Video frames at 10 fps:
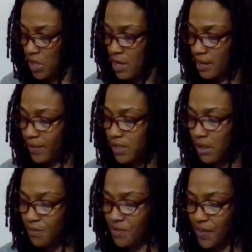And then
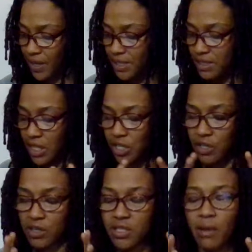something that is that
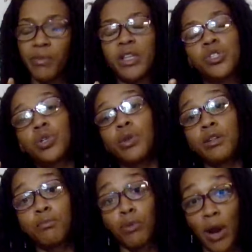something to
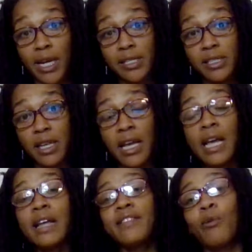
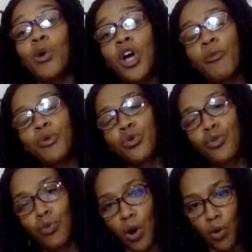embrace that will help you
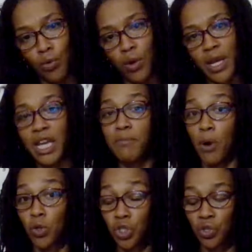grow
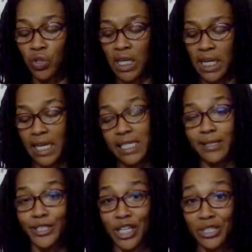emotionally is
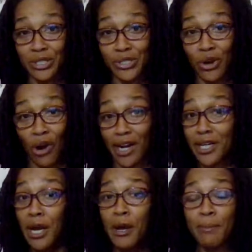the Justice card.
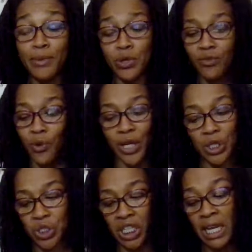Beautiful
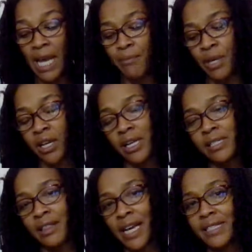energy,
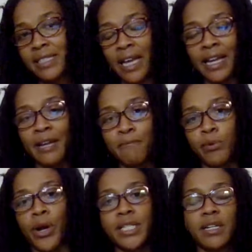because that's saying
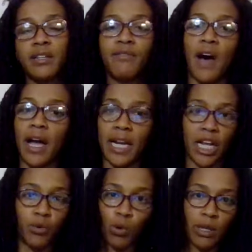embrace divine
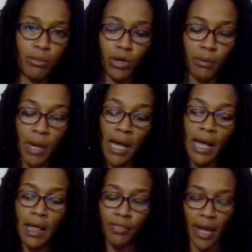equilibrium.
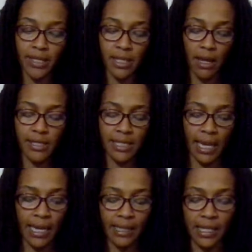That's
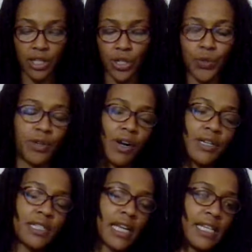saying that the
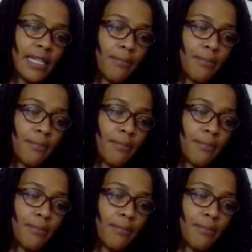universe is